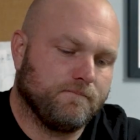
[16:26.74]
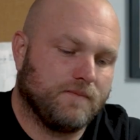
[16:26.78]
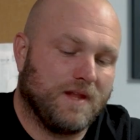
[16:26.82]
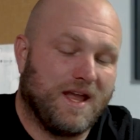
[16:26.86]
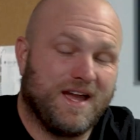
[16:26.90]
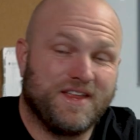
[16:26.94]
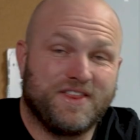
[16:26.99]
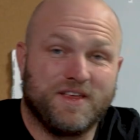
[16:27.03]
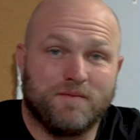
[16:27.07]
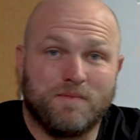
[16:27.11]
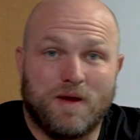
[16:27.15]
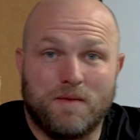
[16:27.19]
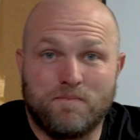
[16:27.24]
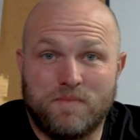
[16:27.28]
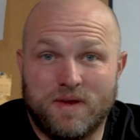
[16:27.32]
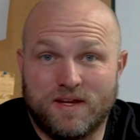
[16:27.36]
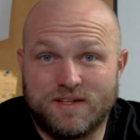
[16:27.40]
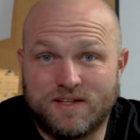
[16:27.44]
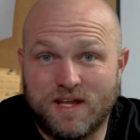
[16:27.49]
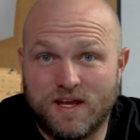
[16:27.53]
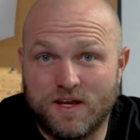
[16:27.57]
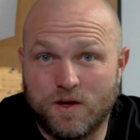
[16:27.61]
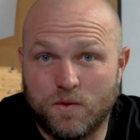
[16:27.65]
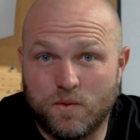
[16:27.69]
I think my
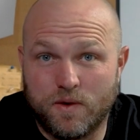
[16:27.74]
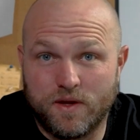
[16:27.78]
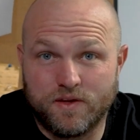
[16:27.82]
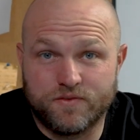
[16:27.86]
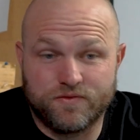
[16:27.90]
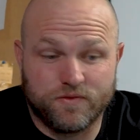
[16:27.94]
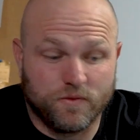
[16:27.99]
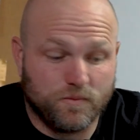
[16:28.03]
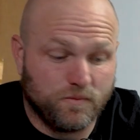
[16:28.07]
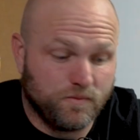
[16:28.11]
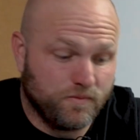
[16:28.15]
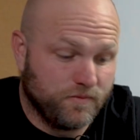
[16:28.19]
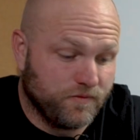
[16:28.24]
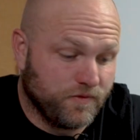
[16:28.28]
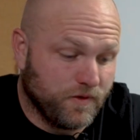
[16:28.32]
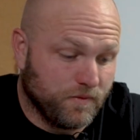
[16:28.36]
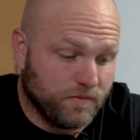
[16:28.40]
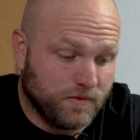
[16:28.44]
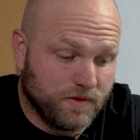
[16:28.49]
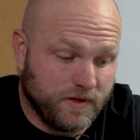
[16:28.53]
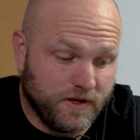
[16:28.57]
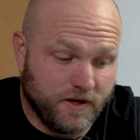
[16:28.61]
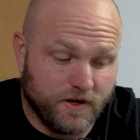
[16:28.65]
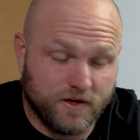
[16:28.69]
big takeaways
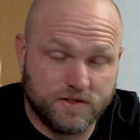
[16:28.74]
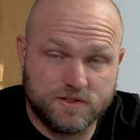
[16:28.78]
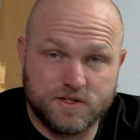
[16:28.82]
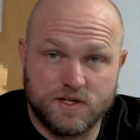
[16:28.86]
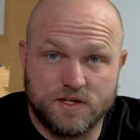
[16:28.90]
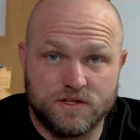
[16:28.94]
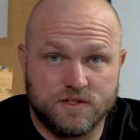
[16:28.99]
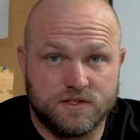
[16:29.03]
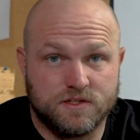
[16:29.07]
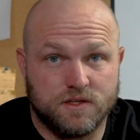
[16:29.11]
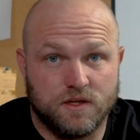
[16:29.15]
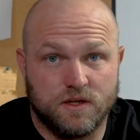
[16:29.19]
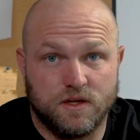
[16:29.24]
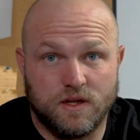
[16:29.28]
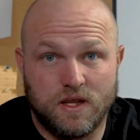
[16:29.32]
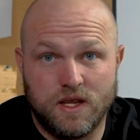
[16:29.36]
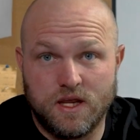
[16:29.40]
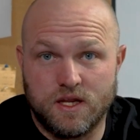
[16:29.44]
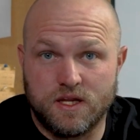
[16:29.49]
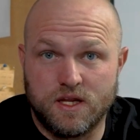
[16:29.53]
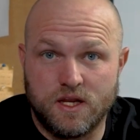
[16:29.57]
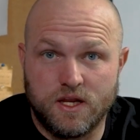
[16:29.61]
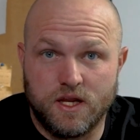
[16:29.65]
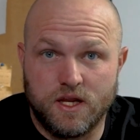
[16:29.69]
from Clarence is
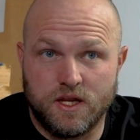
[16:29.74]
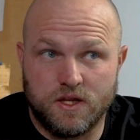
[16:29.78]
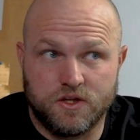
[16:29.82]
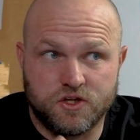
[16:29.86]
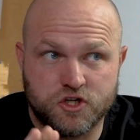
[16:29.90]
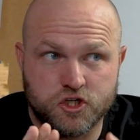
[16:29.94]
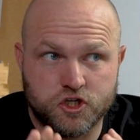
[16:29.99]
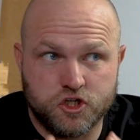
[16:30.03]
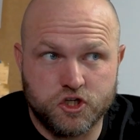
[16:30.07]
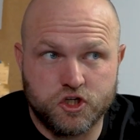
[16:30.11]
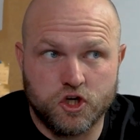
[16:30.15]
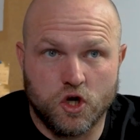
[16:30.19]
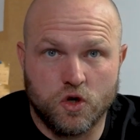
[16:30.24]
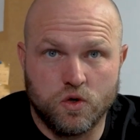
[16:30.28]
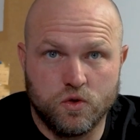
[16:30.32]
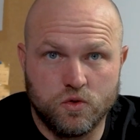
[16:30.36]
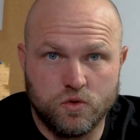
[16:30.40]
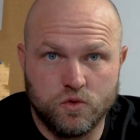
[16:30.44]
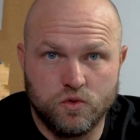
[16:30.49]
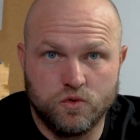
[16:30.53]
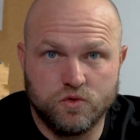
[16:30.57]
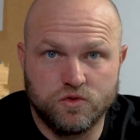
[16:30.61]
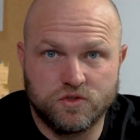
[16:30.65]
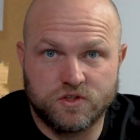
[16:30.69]
it
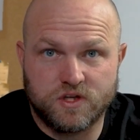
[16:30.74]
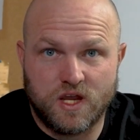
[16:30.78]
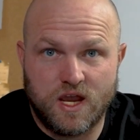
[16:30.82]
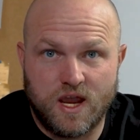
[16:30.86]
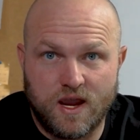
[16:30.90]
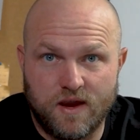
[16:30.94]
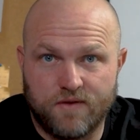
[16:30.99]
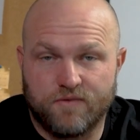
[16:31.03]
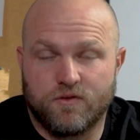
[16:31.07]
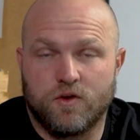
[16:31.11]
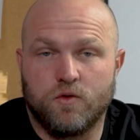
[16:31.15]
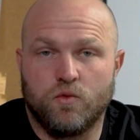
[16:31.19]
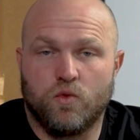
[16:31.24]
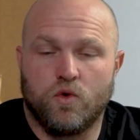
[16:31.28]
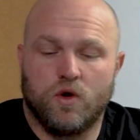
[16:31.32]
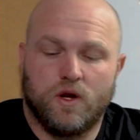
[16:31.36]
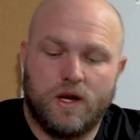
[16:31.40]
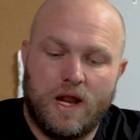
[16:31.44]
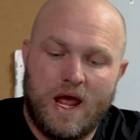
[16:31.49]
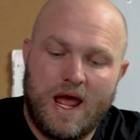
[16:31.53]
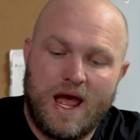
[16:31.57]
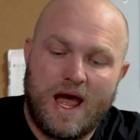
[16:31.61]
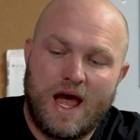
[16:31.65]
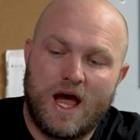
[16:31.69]
shows everyone
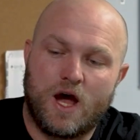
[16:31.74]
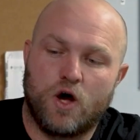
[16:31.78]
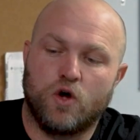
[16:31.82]
how